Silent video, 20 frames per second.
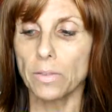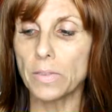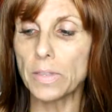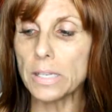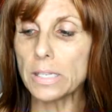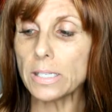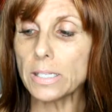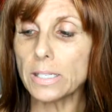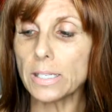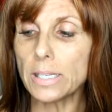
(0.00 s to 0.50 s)

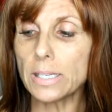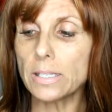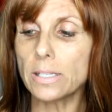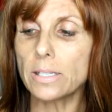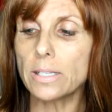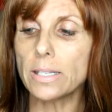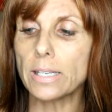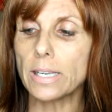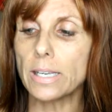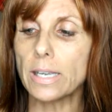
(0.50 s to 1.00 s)
This
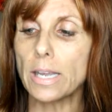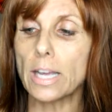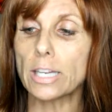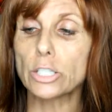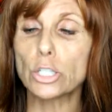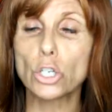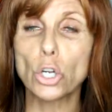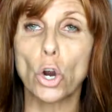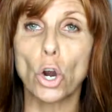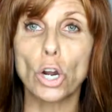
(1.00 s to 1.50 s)
is the
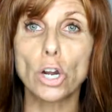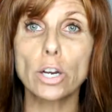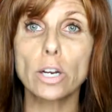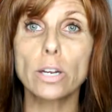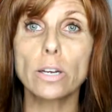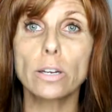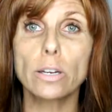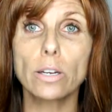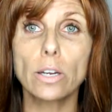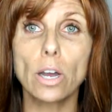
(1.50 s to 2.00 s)

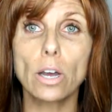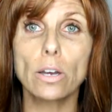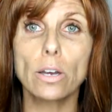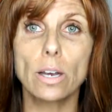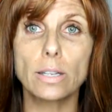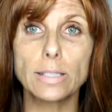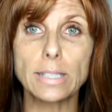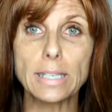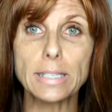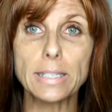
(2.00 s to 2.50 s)
dark
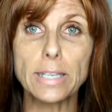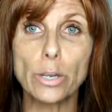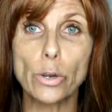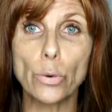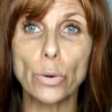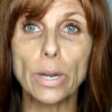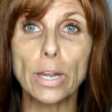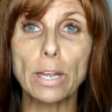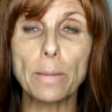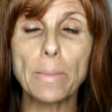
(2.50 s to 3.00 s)
CC
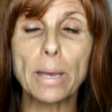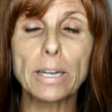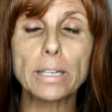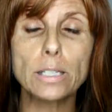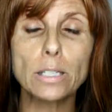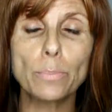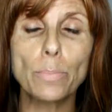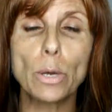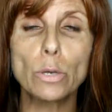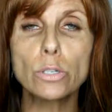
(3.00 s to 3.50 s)
cream, and
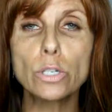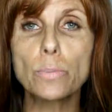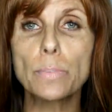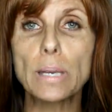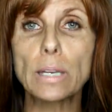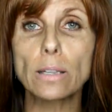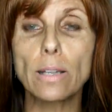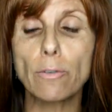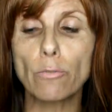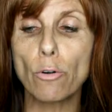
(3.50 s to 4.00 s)
it's supposed to
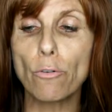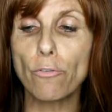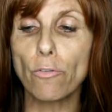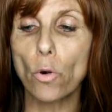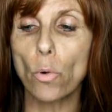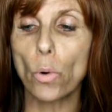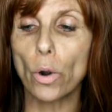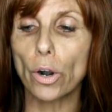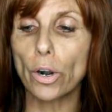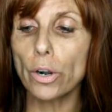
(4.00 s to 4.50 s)
be a level
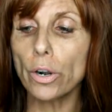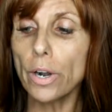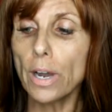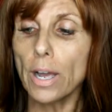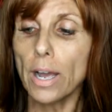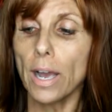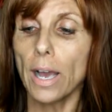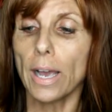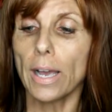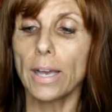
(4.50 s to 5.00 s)
4,
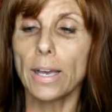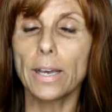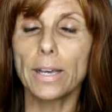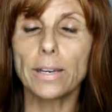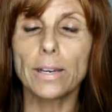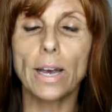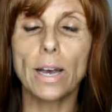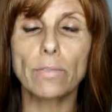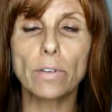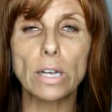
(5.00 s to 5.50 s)

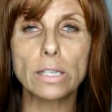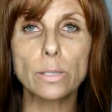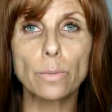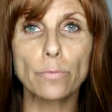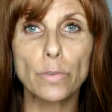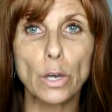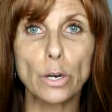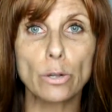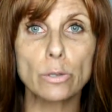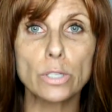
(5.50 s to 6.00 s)
and I've got
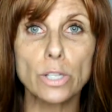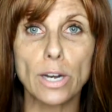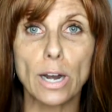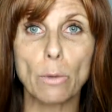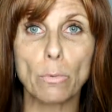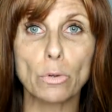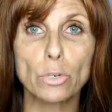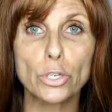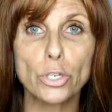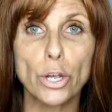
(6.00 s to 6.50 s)
some photos that
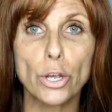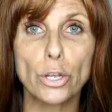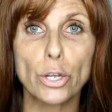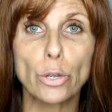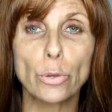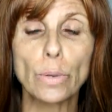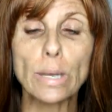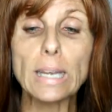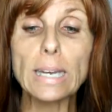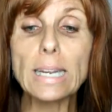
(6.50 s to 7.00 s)
I will show
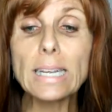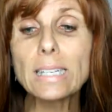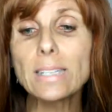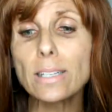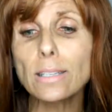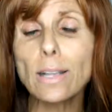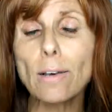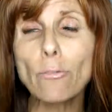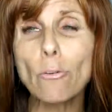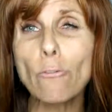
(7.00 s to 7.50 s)
you. It is
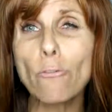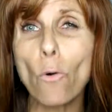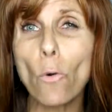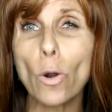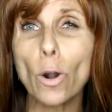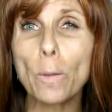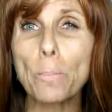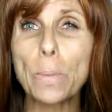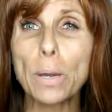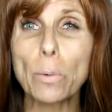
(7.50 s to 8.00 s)
a level
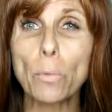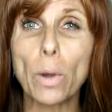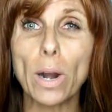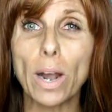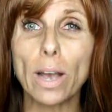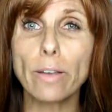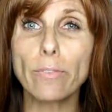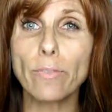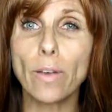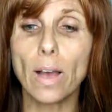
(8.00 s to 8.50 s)
4, but what
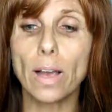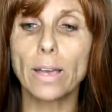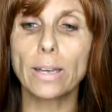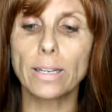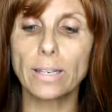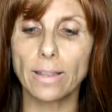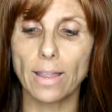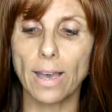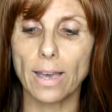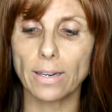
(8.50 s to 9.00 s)
I
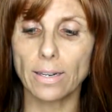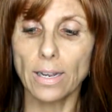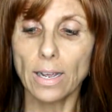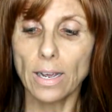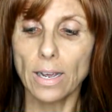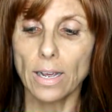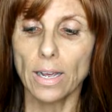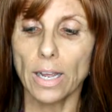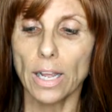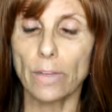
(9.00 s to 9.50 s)
find that
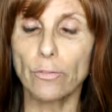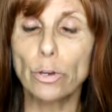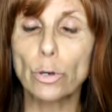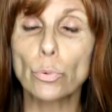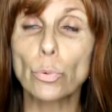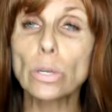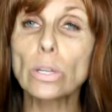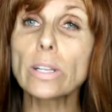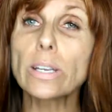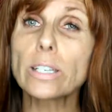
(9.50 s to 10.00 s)
if
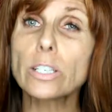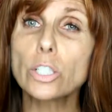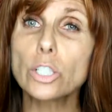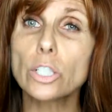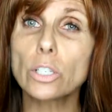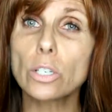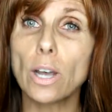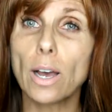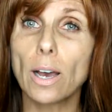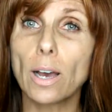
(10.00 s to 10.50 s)
you're really,
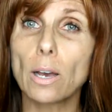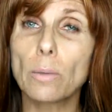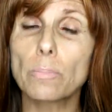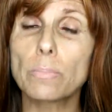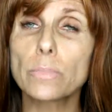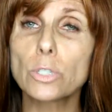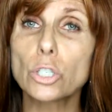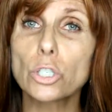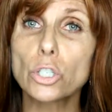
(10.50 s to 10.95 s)
I